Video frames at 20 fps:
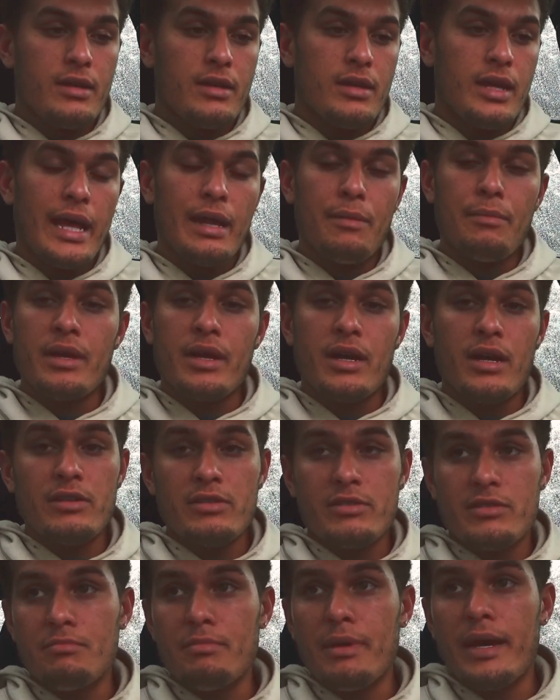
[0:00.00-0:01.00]
had to be
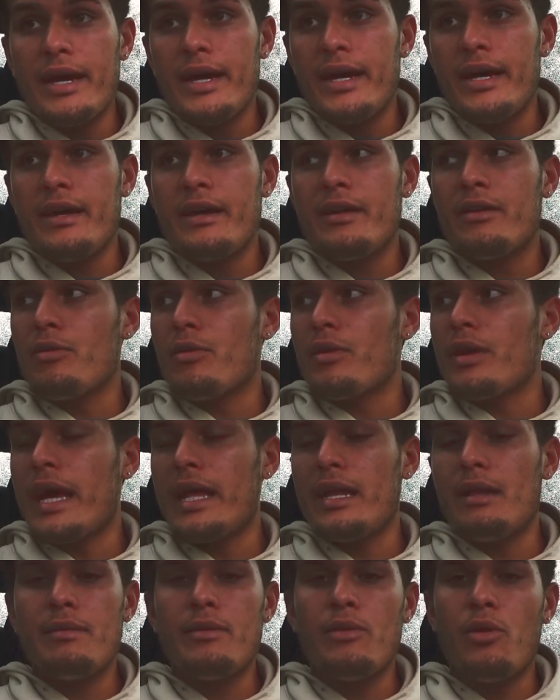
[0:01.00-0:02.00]
custom made, or had
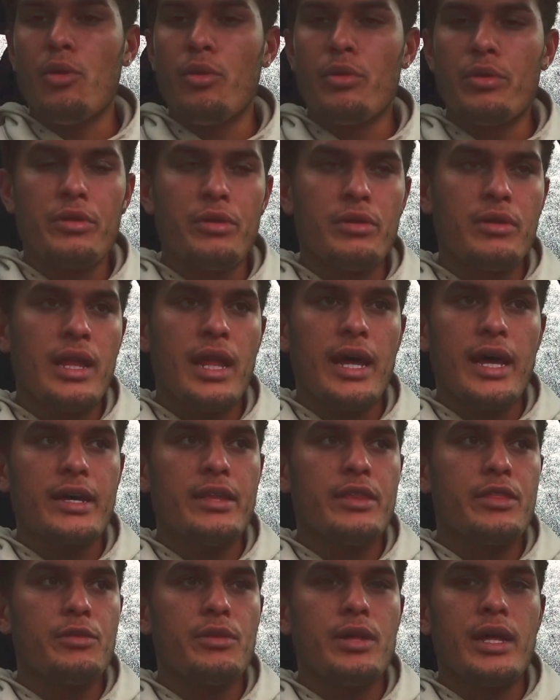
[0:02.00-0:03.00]
to be ordered
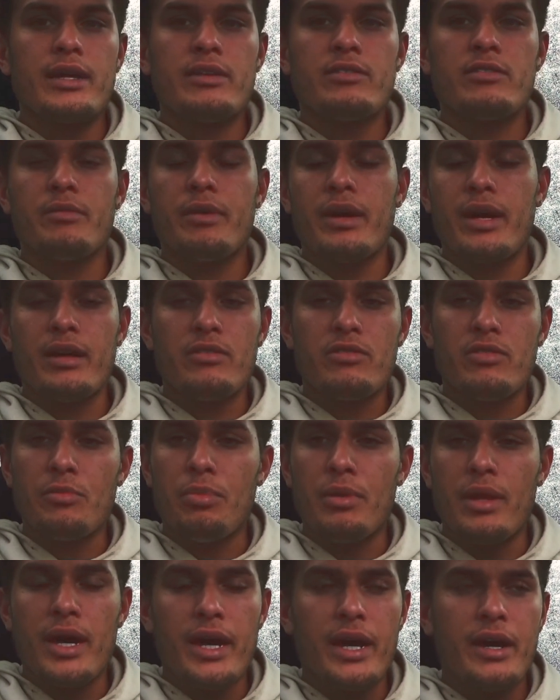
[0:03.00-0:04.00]
like through like some kind of
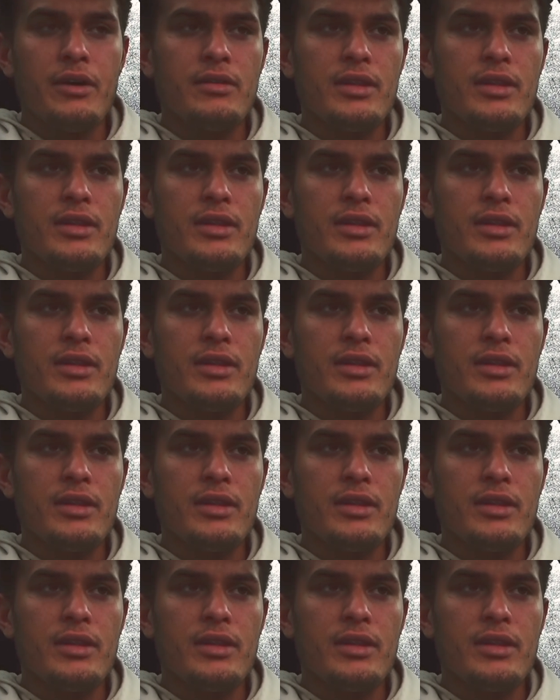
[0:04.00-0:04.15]
supplier.